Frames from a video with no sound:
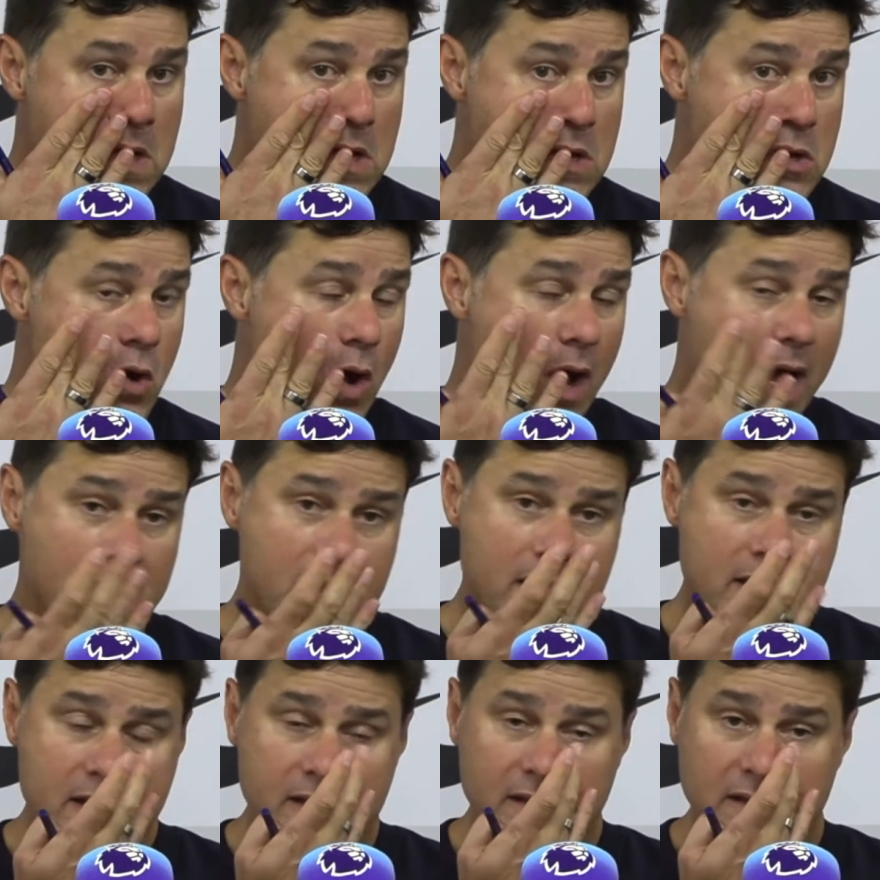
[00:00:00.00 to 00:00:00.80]
No,
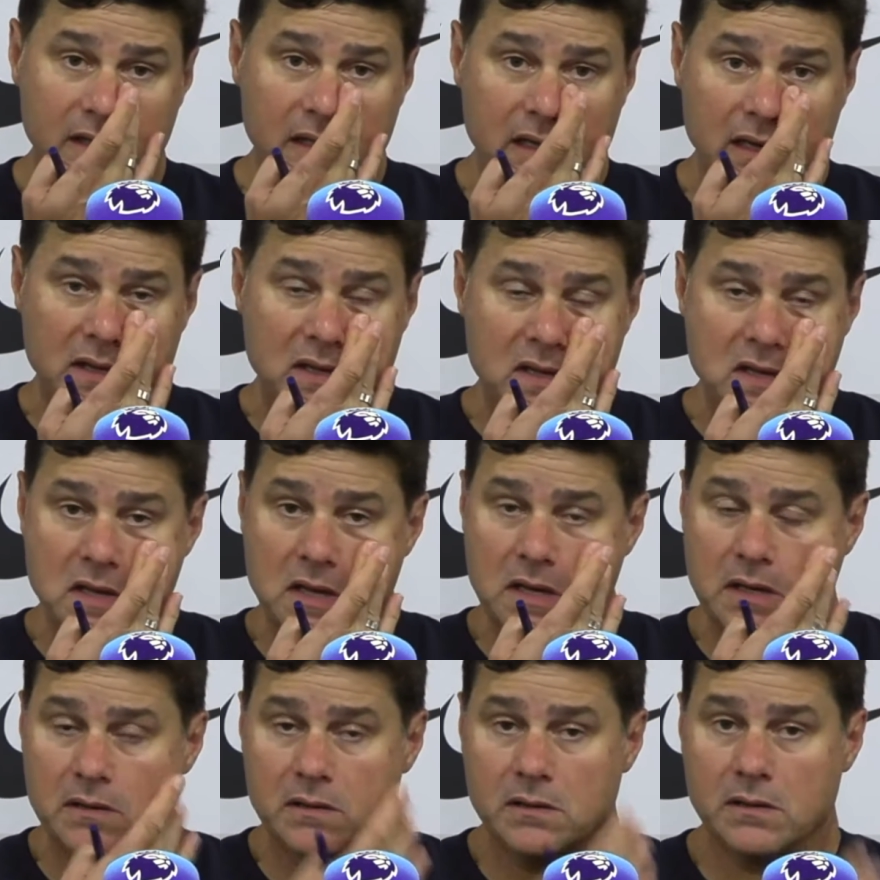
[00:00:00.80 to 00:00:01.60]
I still I
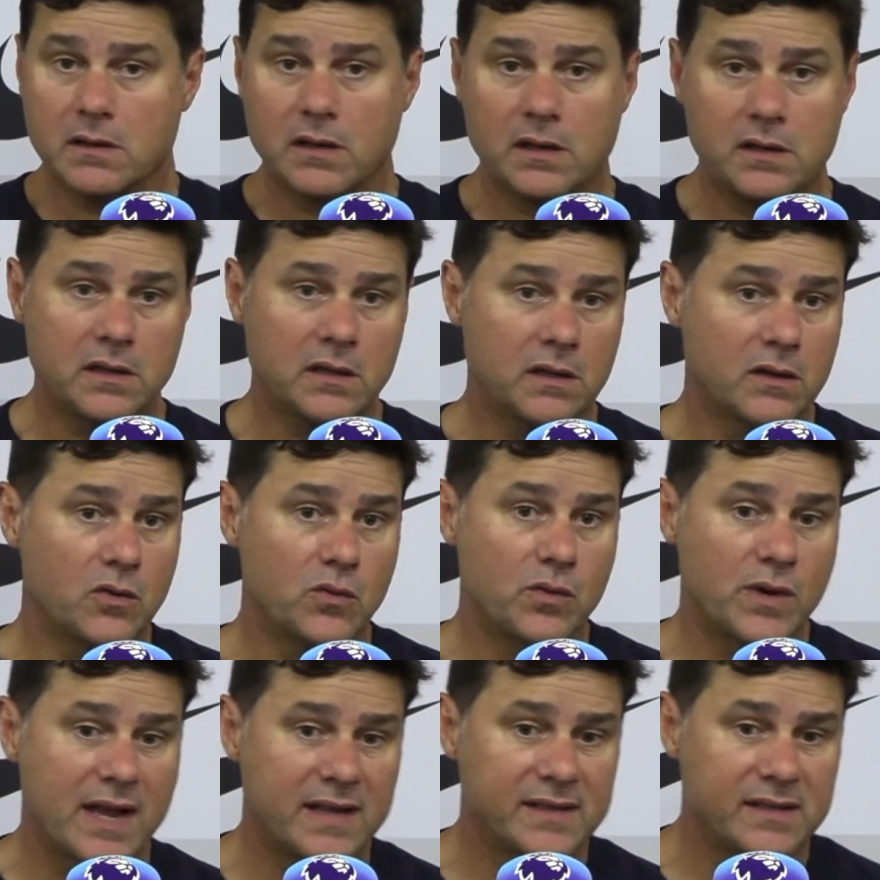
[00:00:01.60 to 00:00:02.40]
didn't I didn't know
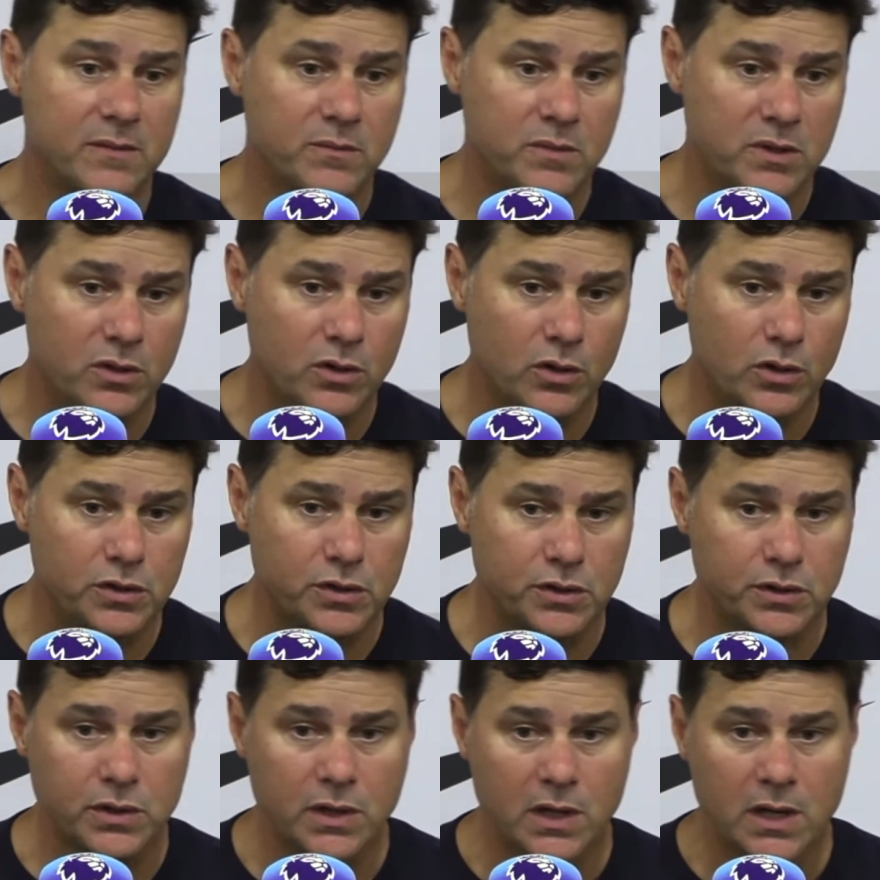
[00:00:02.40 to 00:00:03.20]
nothing
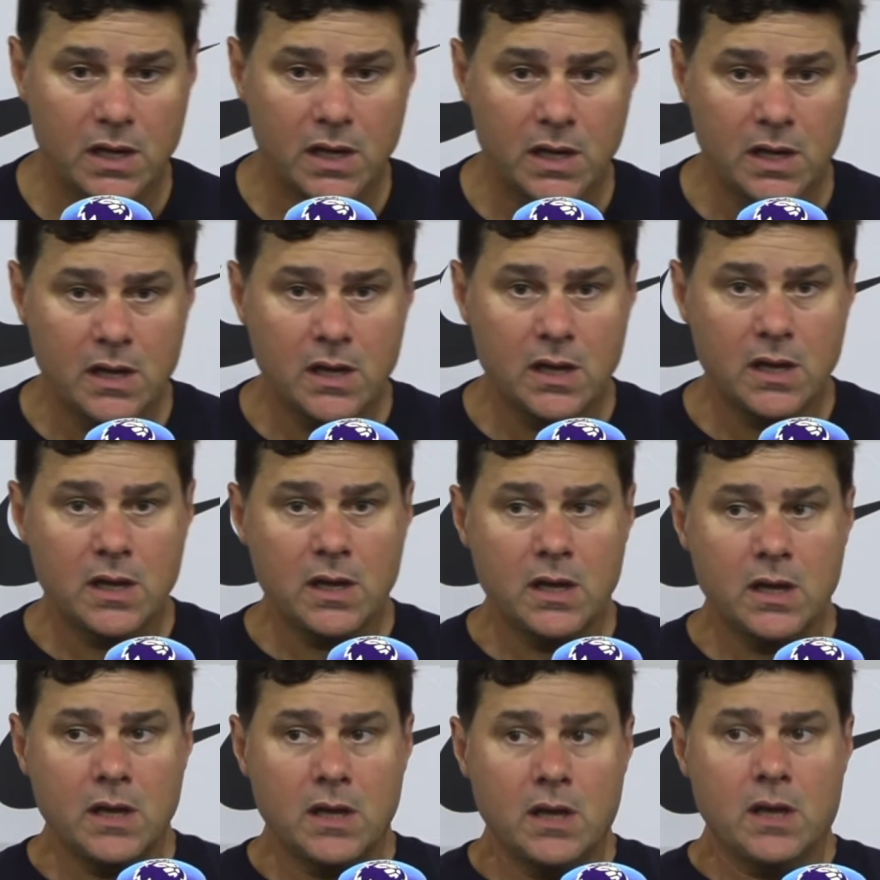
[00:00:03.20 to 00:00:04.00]
because
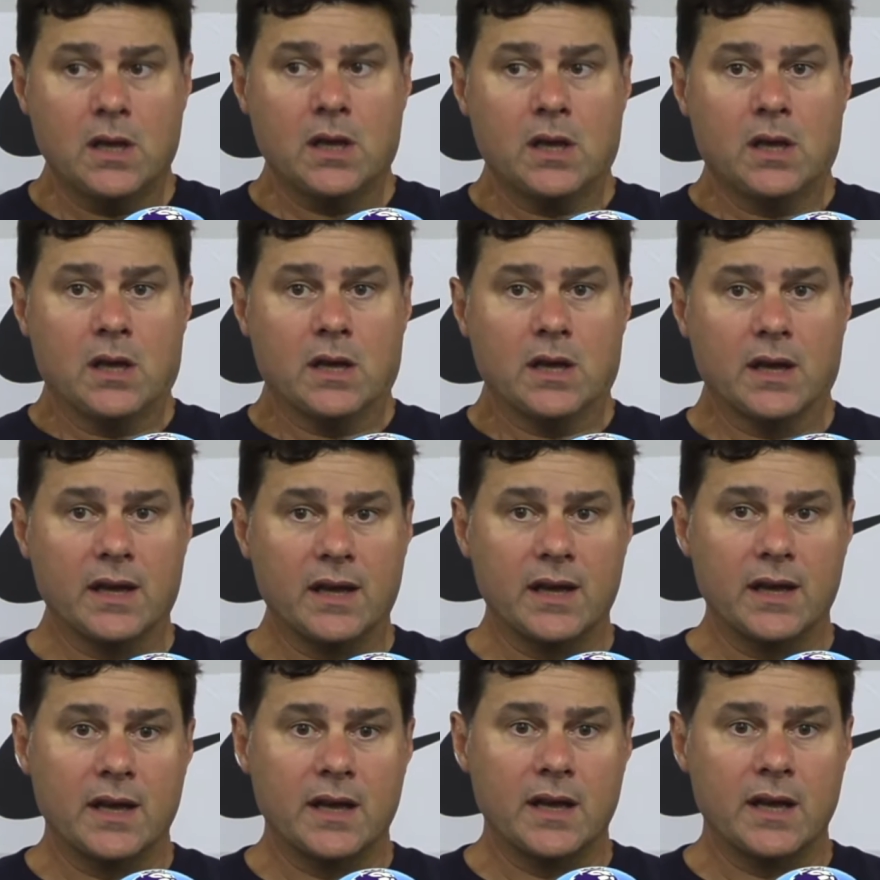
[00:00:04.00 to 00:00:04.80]

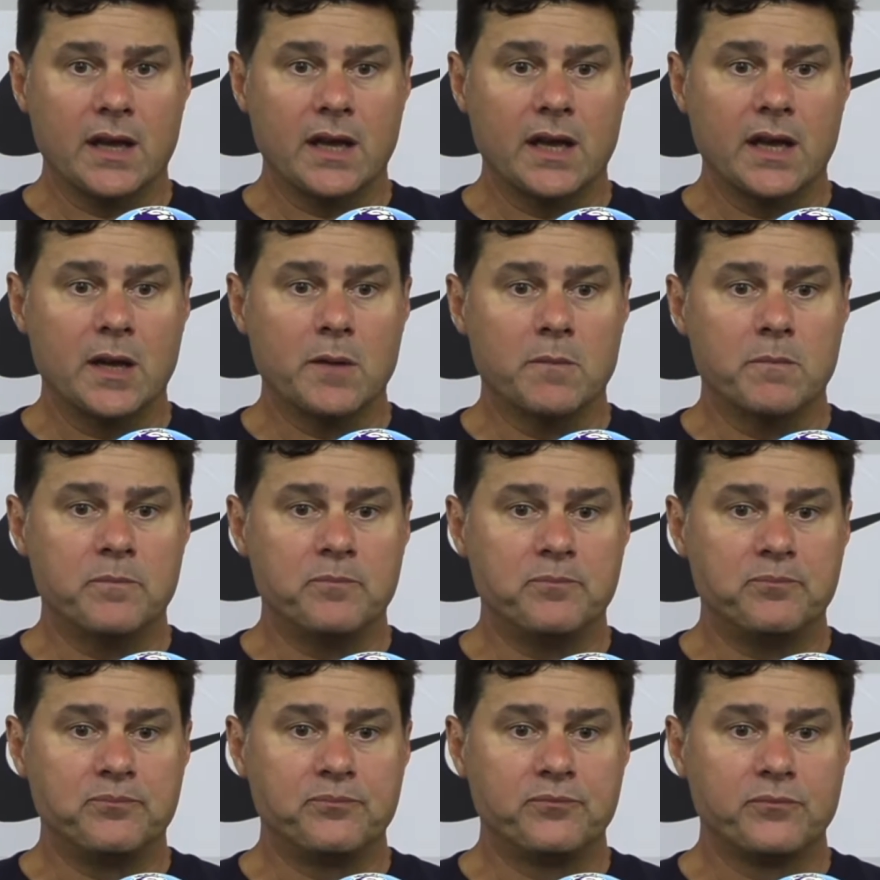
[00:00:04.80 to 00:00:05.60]

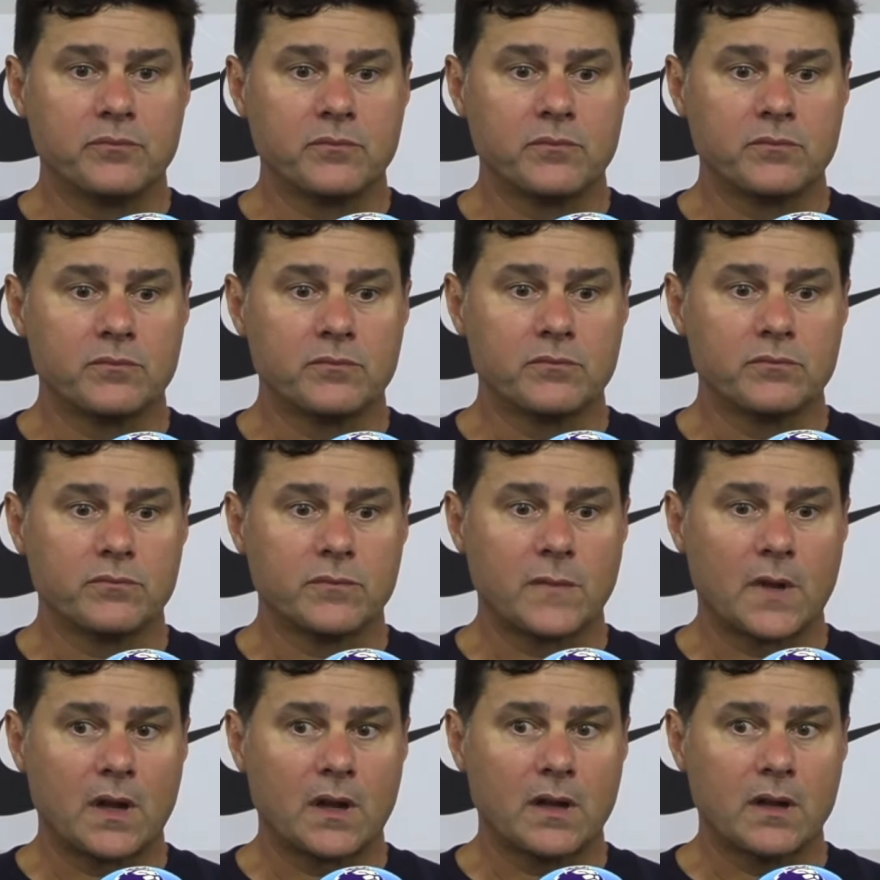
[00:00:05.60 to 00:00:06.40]
um,
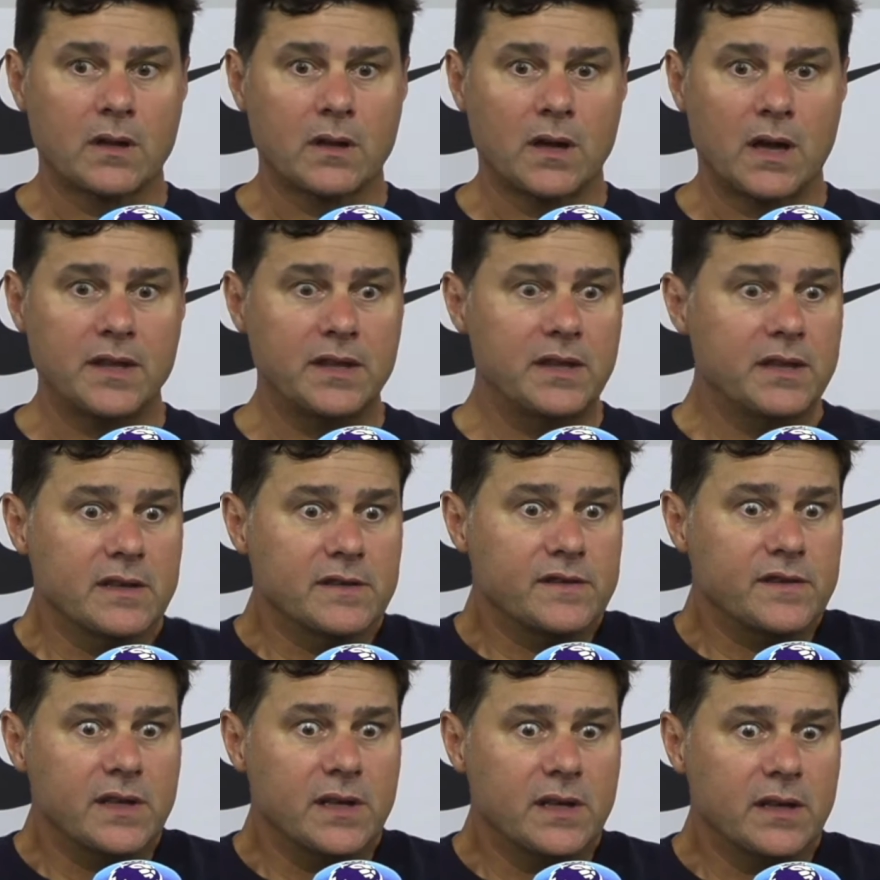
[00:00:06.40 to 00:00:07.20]
I
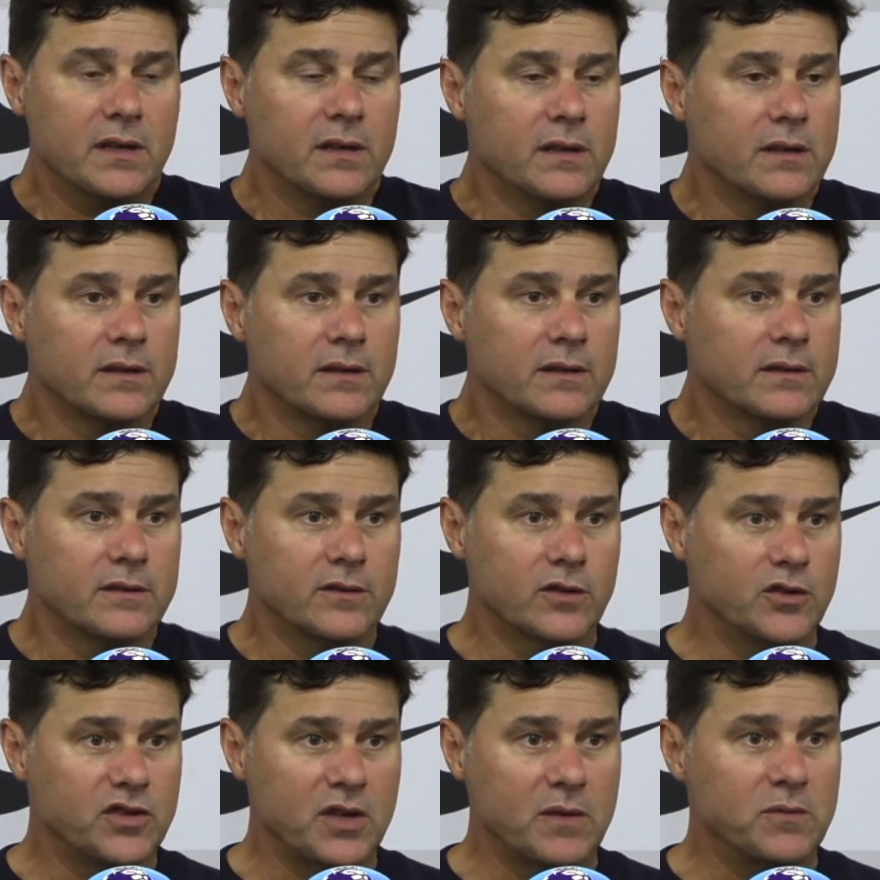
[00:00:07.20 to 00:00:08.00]
didn't see,
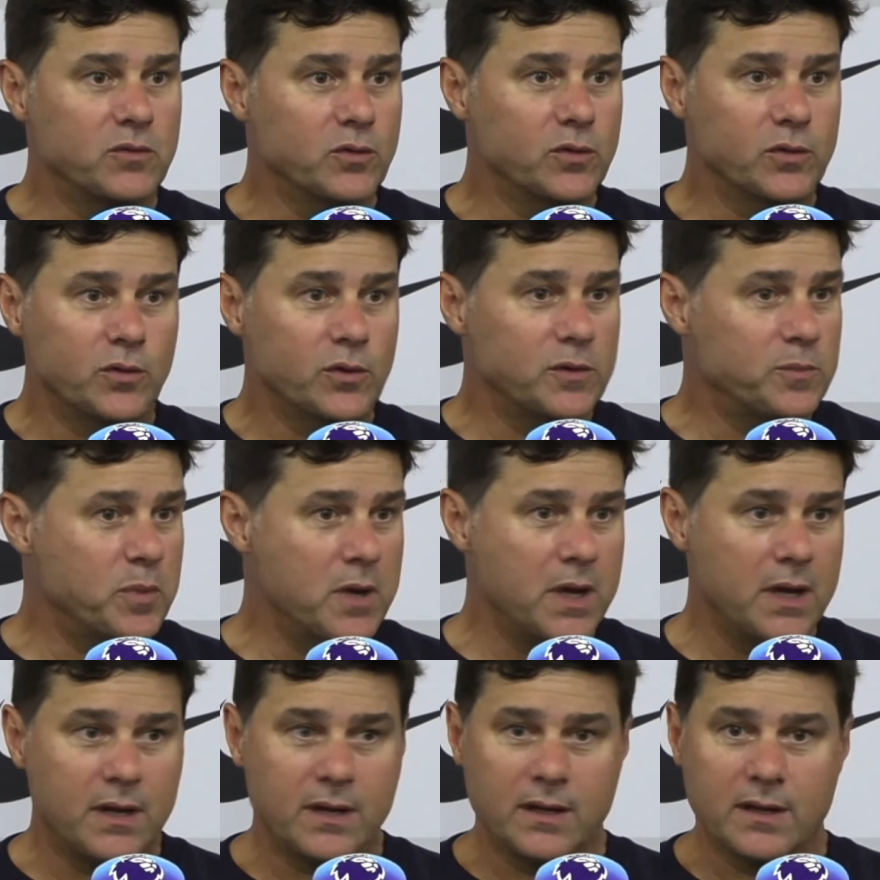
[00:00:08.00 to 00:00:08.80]
no time to, to
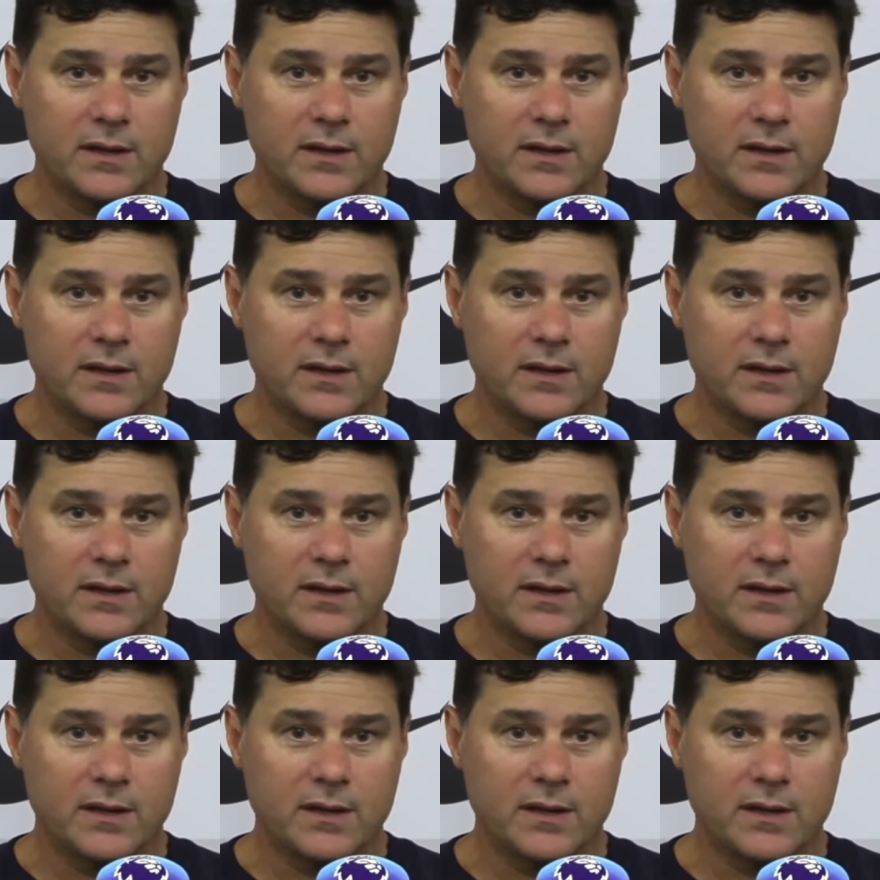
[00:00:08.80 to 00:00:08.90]
speak,